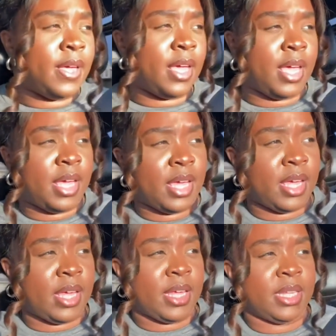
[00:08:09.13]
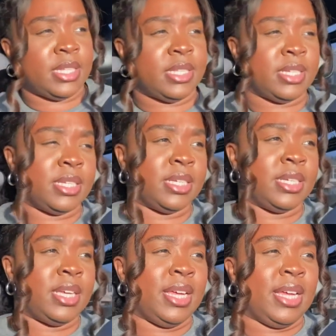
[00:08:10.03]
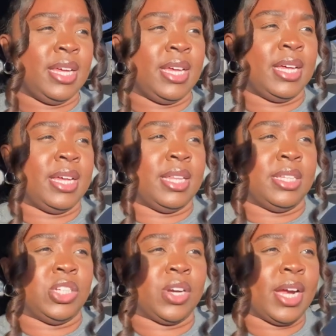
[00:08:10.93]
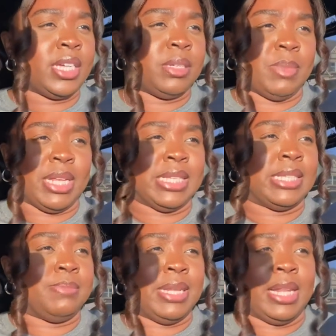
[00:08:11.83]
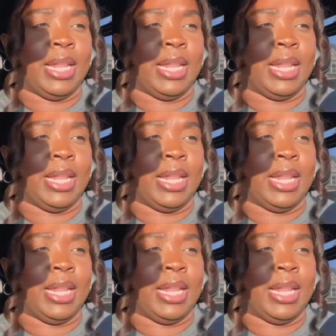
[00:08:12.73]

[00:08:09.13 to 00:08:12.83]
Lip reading: And the trash man has been